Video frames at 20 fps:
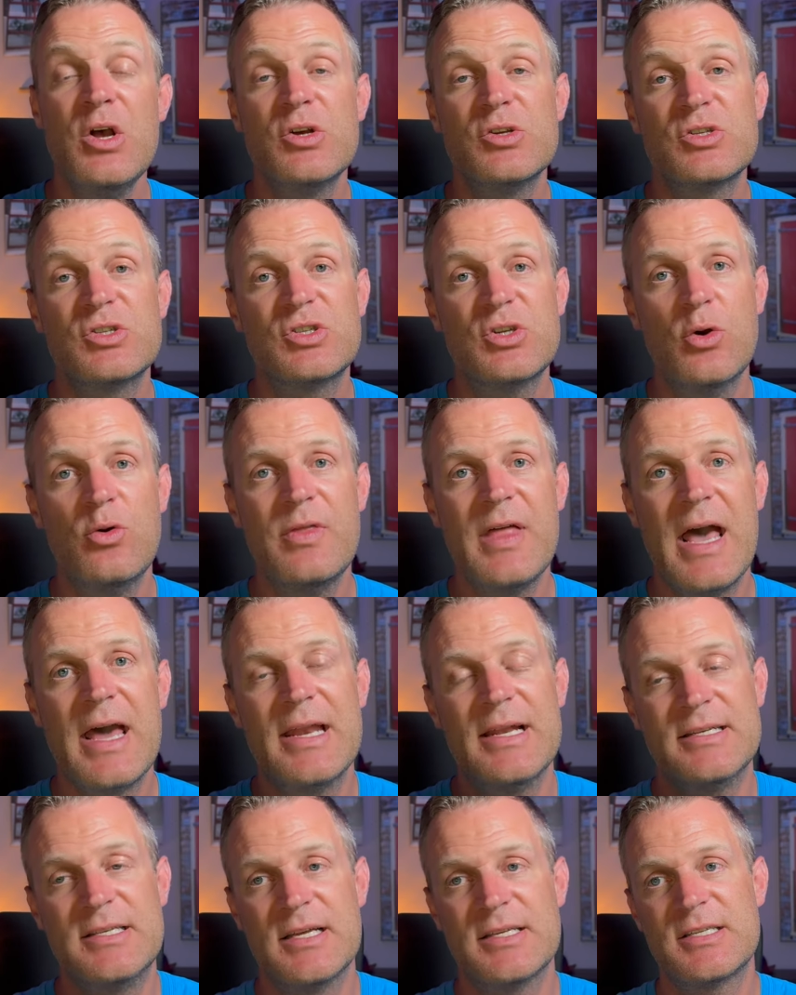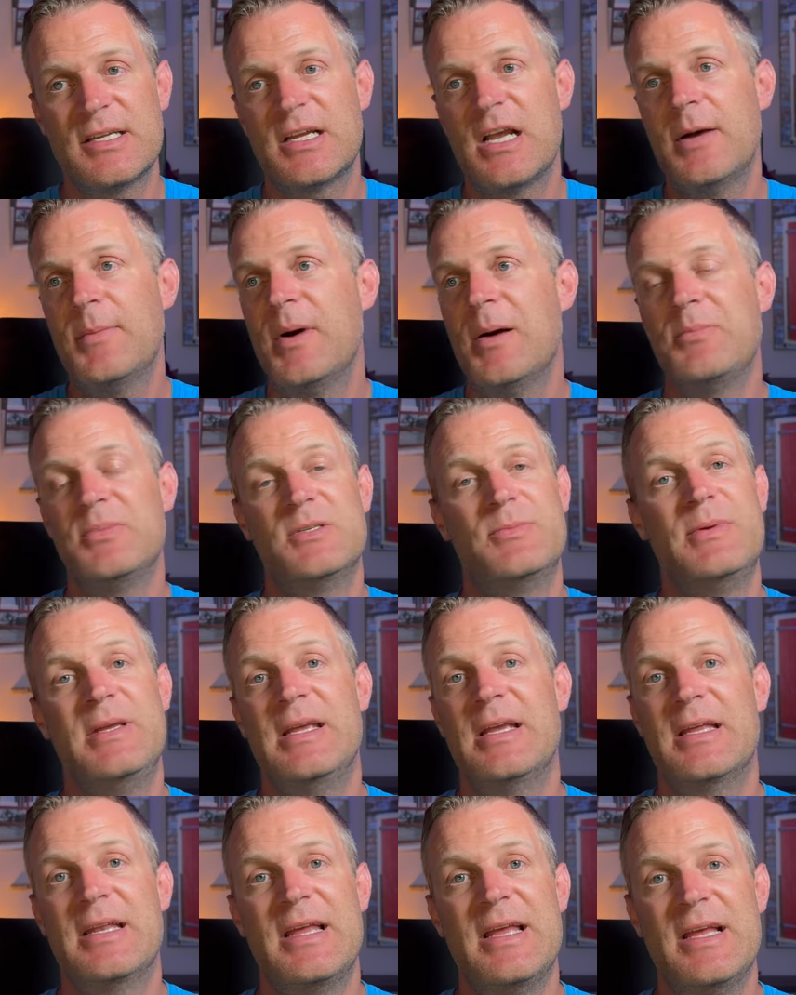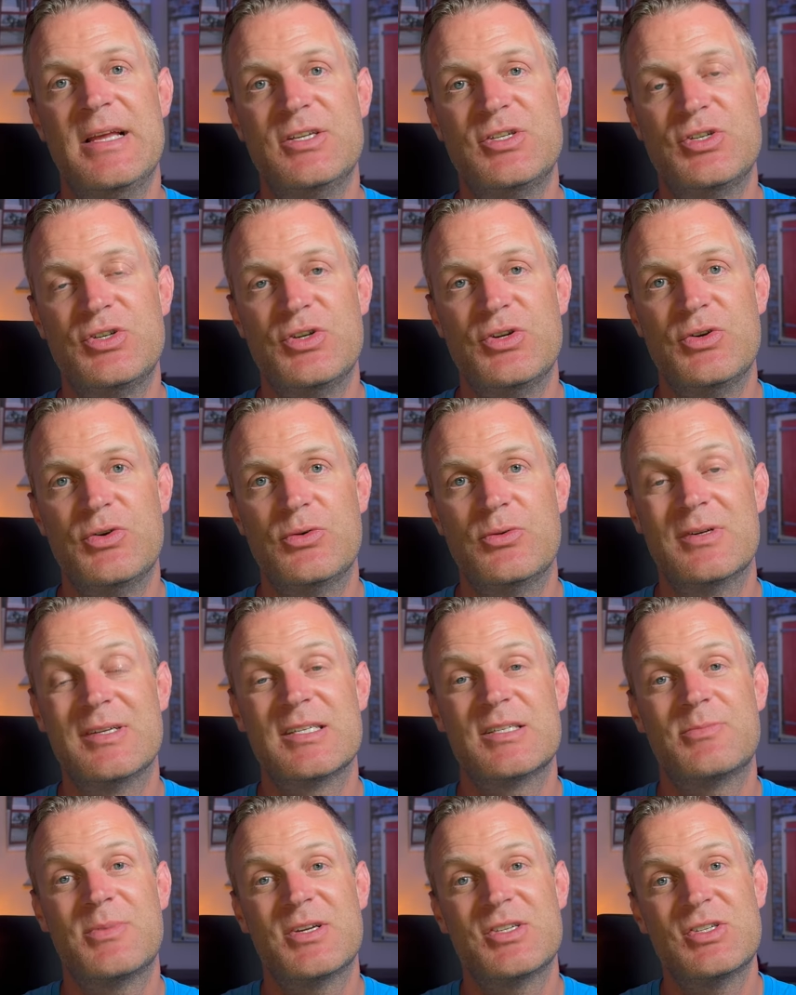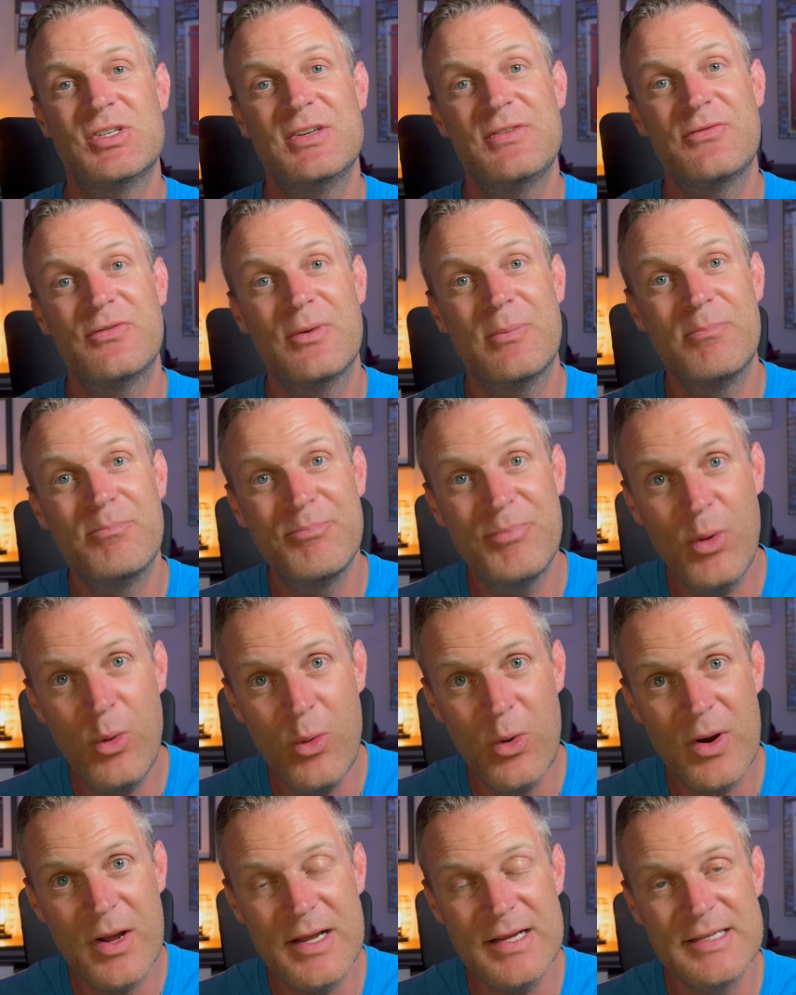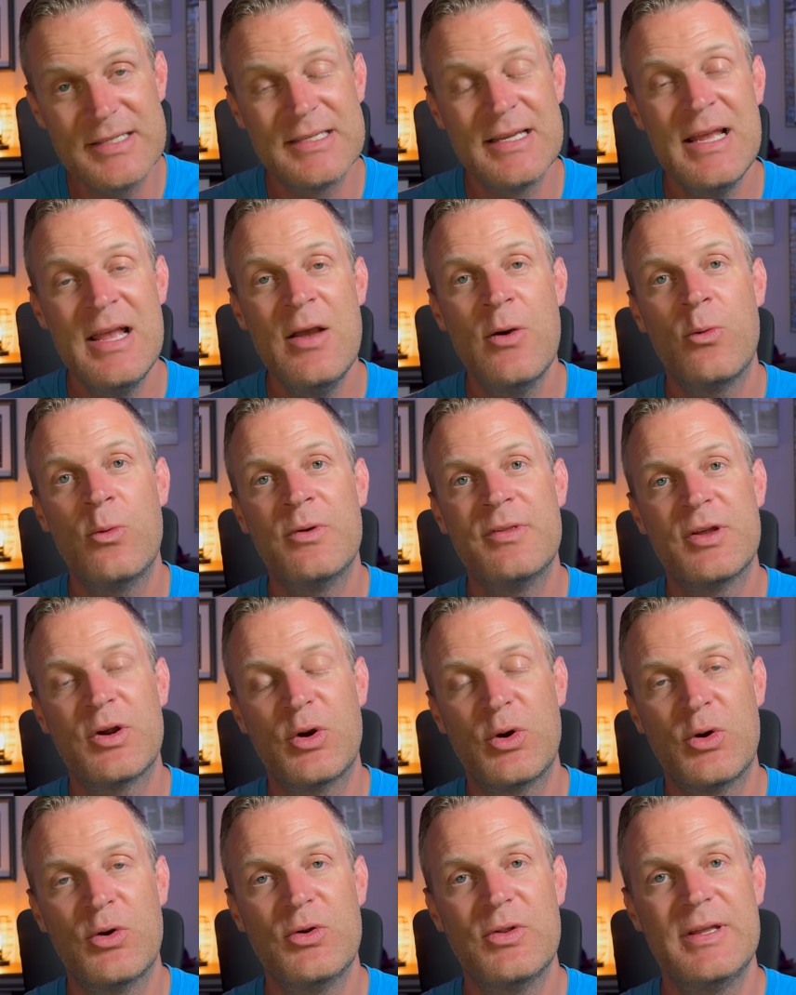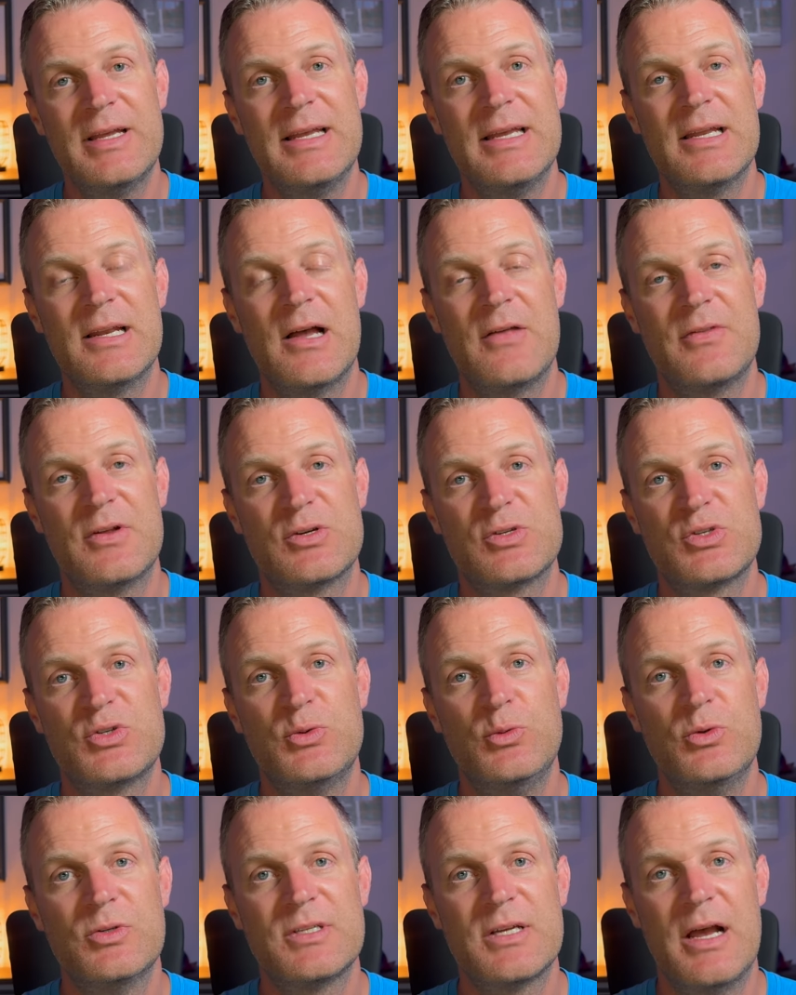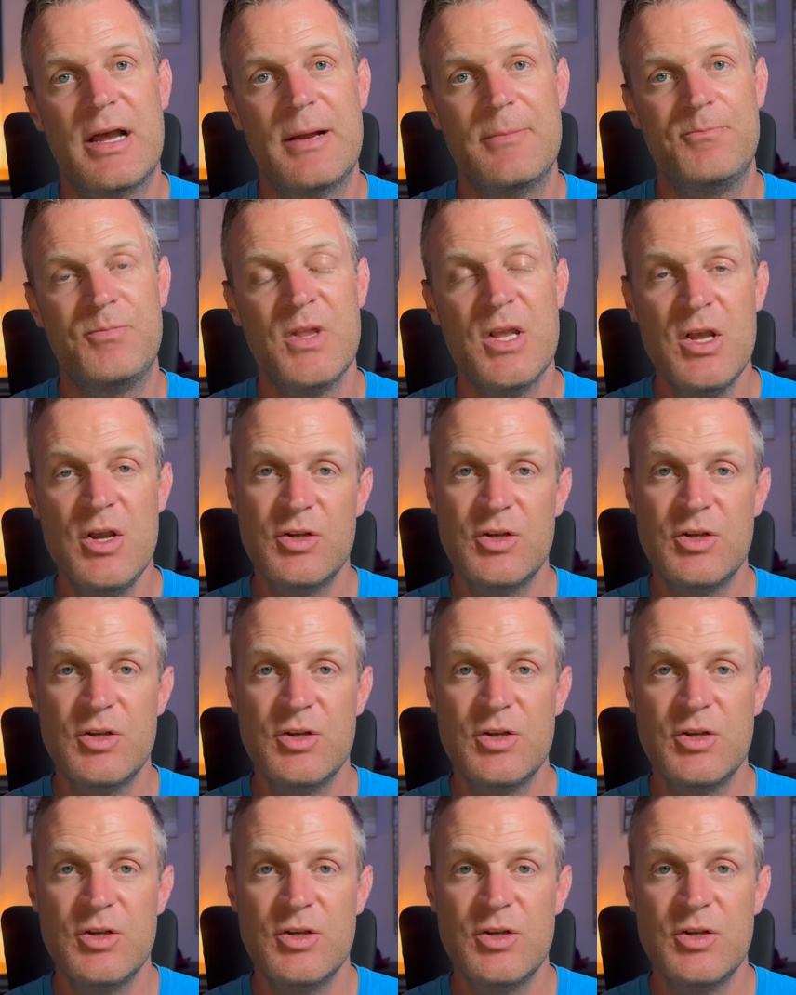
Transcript: so that it doesn't come up as being an issue, especially for boys when they're early in on their school time.